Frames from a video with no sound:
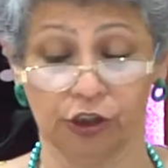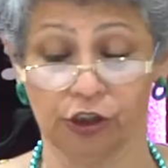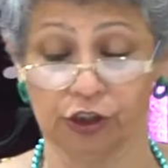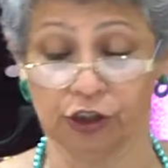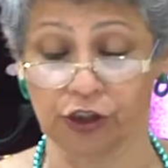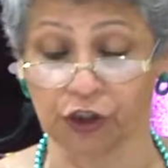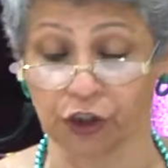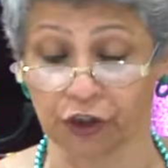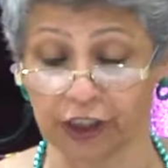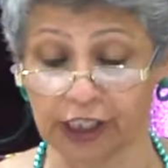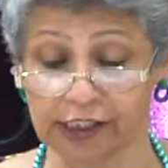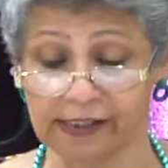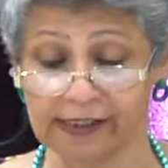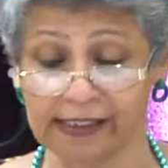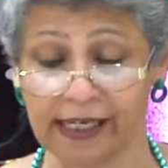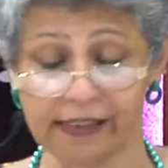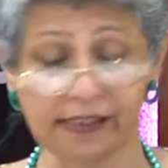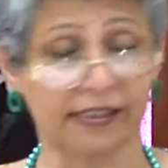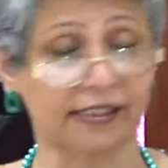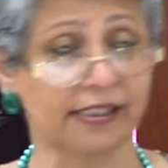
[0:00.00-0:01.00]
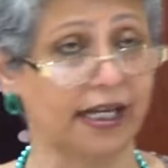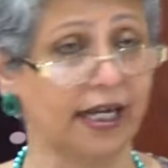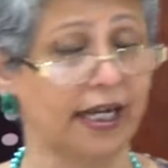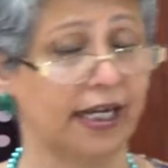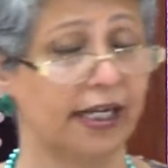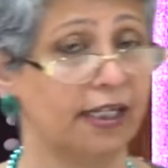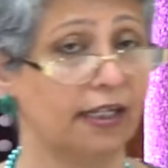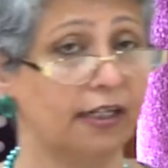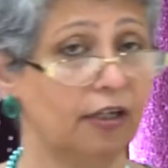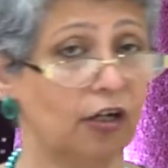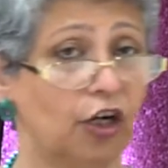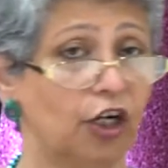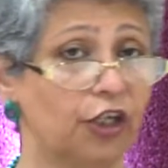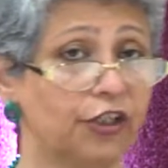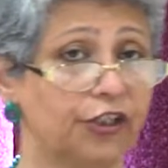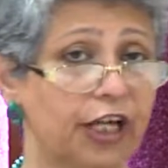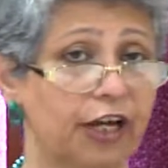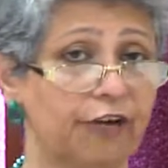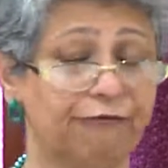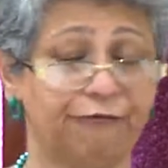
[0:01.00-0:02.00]
So they set sail on
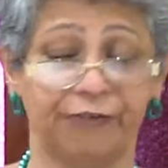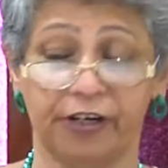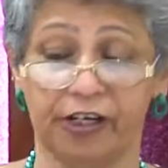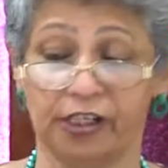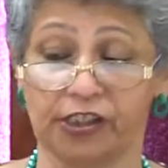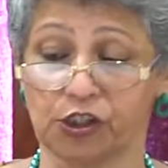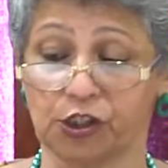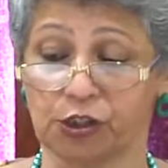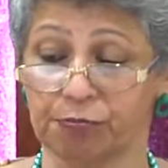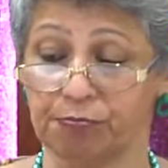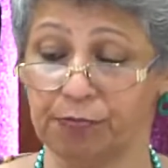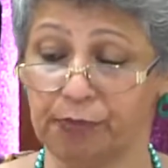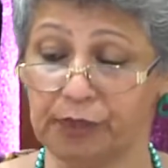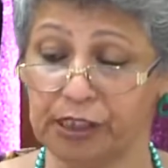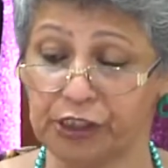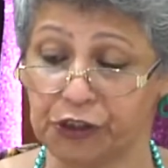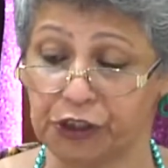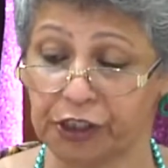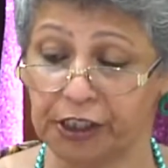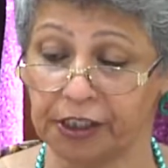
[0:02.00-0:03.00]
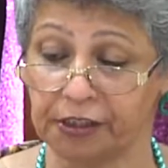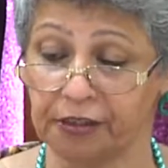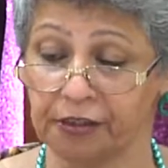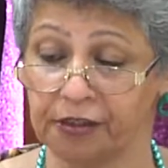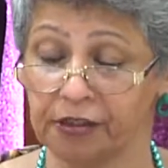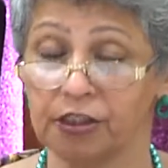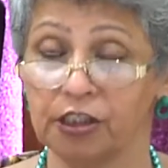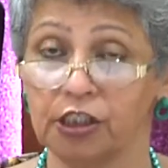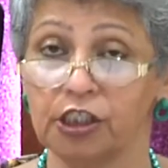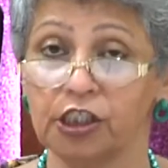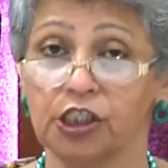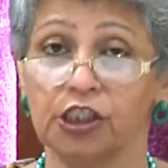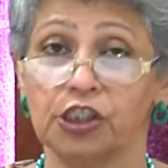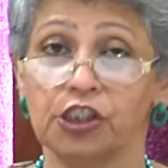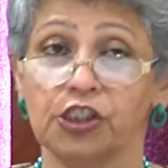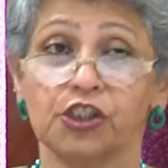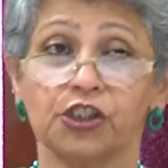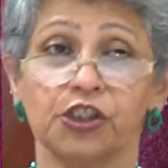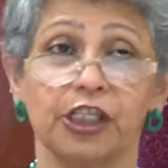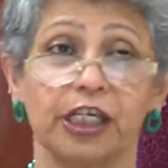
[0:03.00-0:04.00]
their first mission
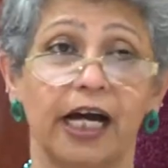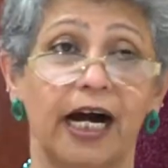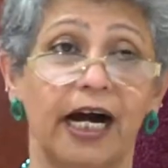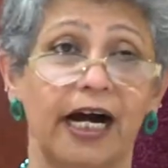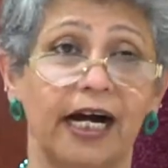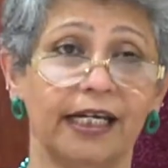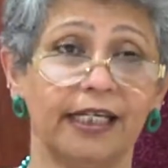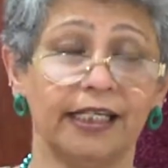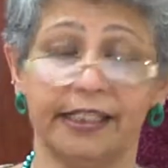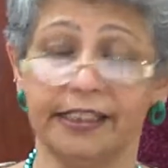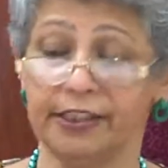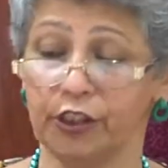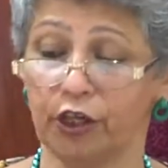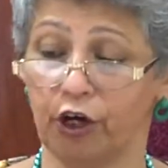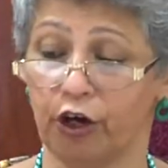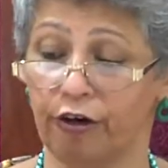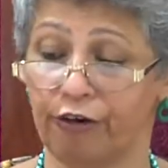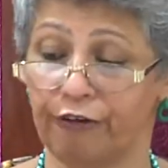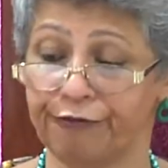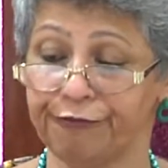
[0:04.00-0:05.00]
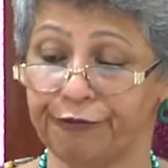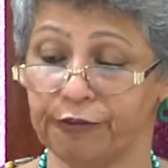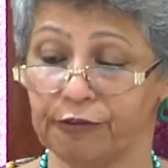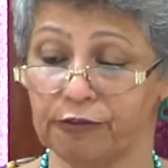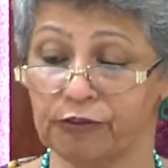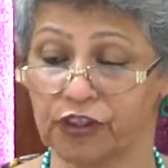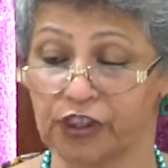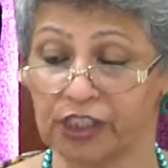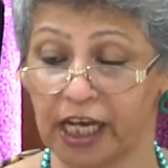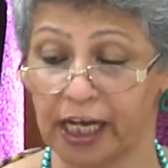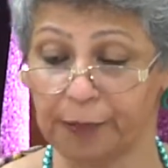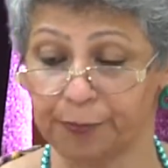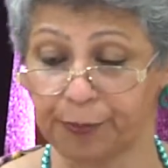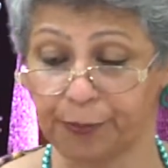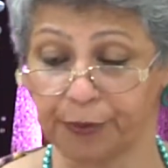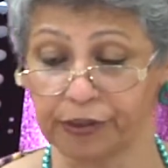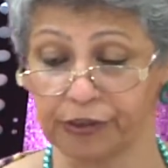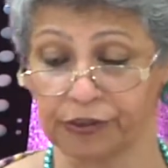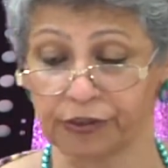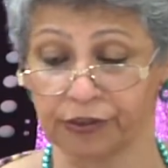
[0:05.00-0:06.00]
to the island of
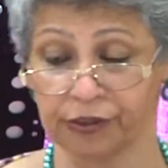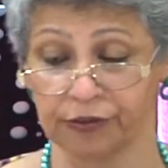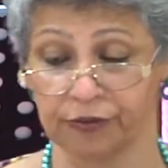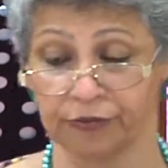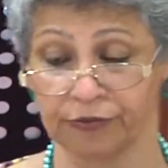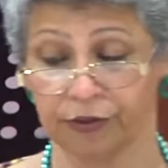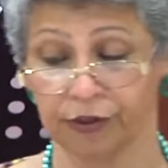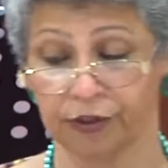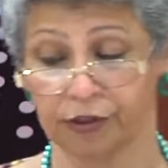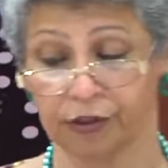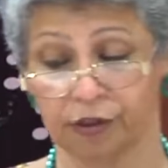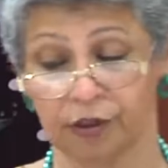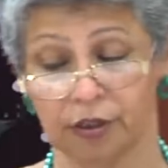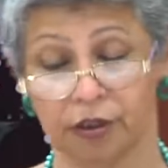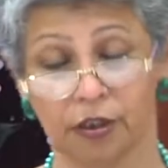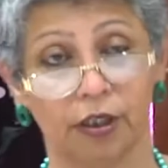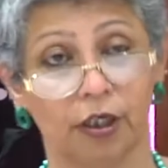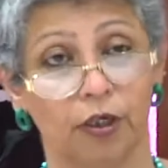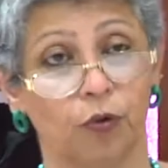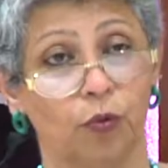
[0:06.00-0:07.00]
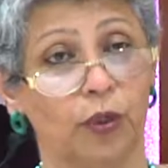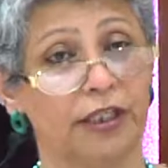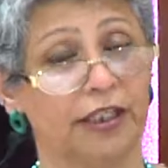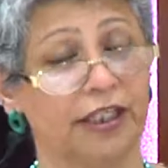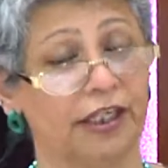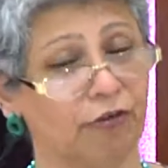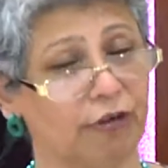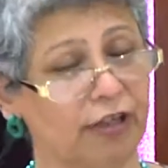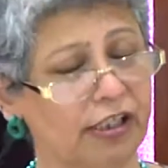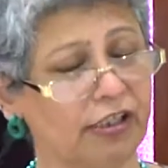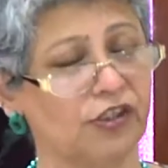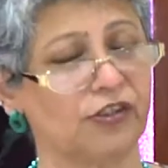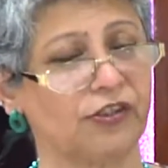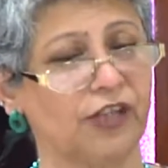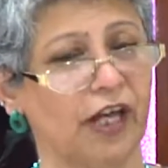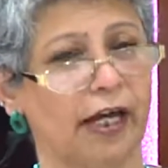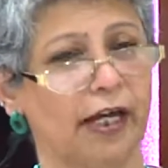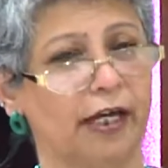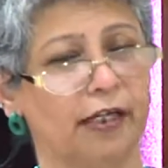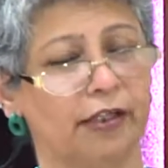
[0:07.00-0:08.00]
Cyprus. When they reached
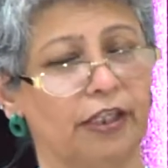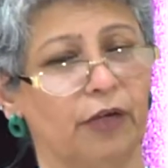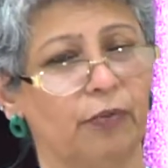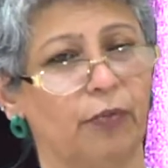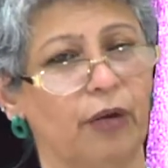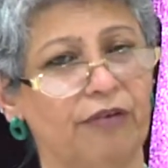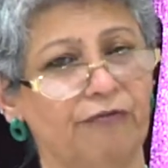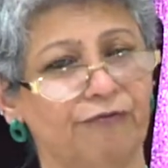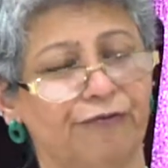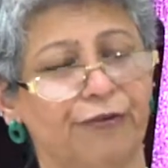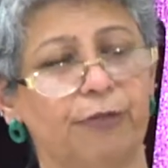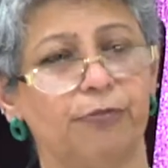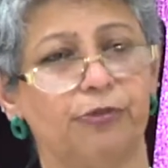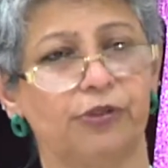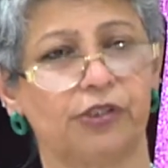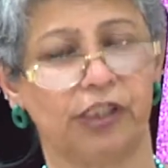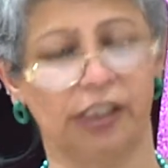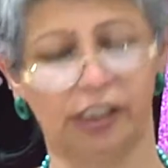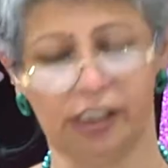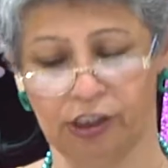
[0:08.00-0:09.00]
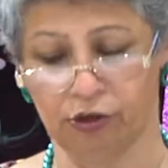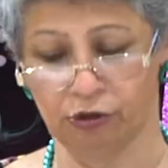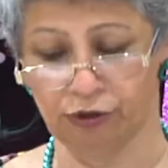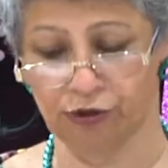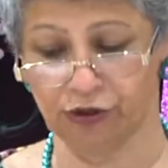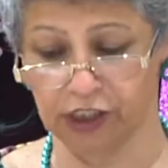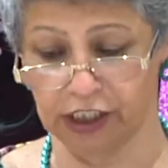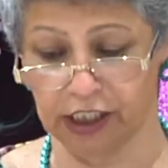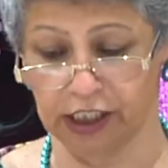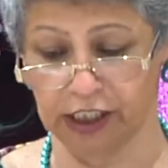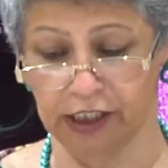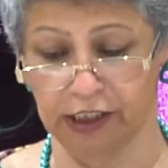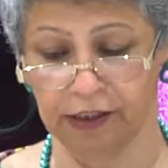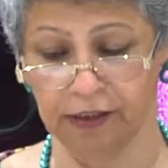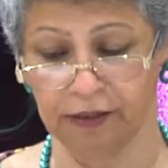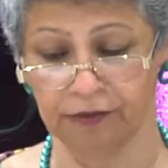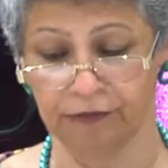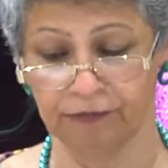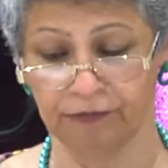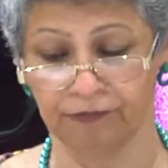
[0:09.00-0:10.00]
there, they went from city to city,
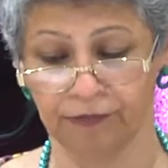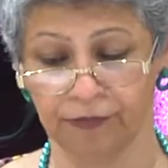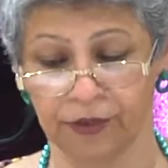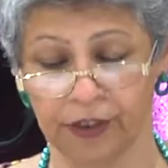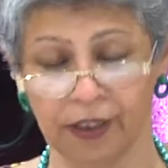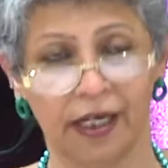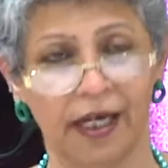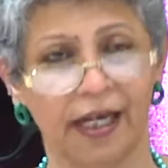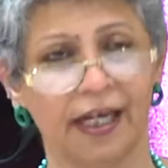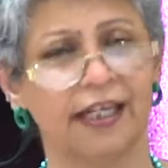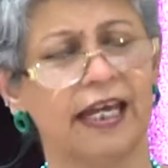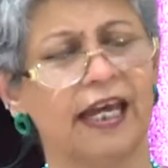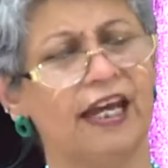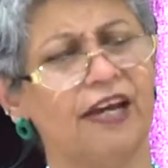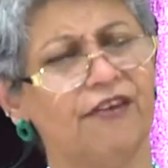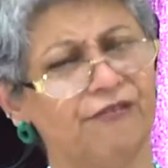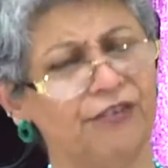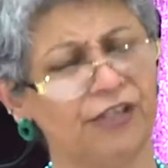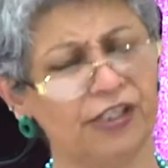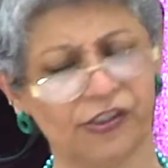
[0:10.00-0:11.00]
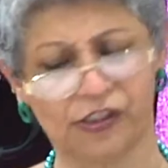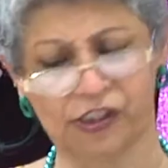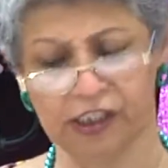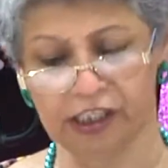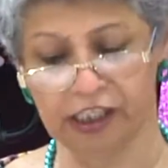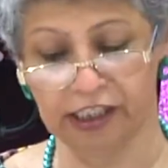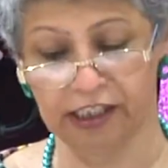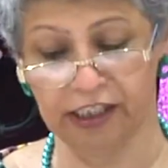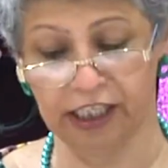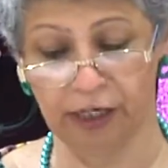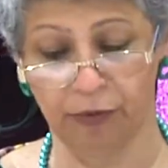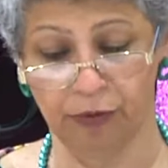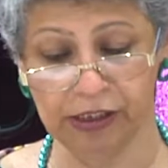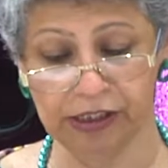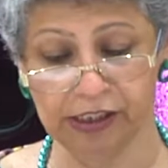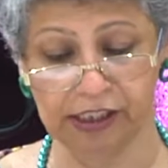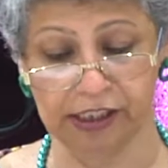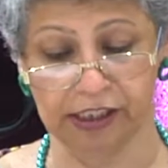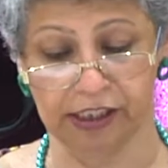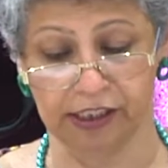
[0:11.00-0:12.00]
and every city they
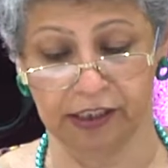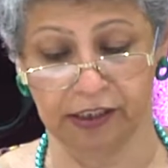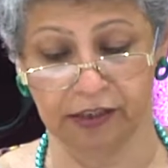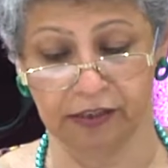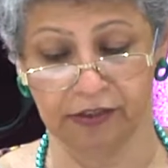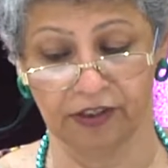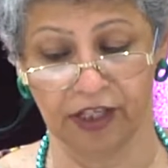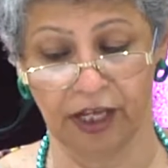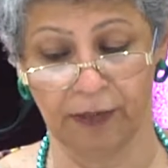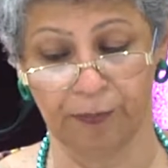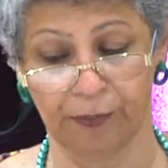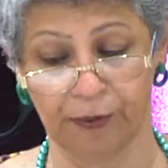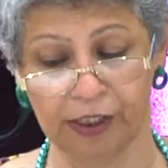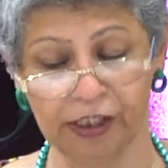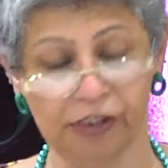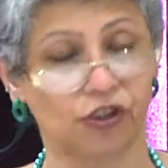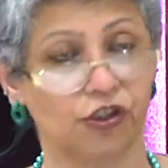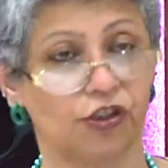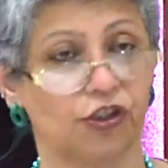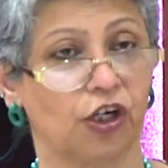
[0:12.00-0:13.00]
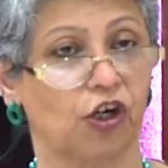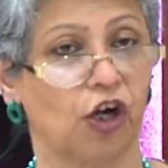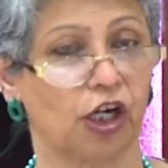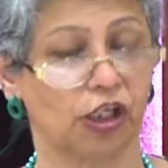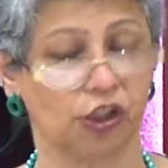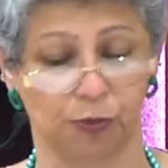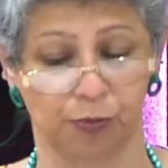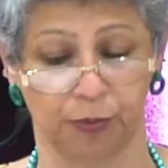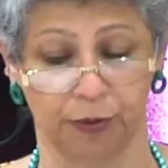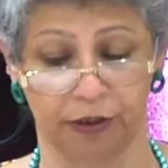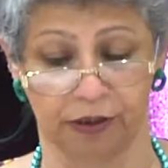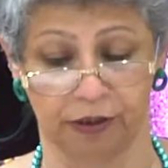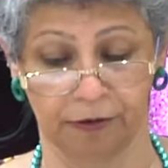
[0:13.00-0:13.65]
visited, they preached the gospel.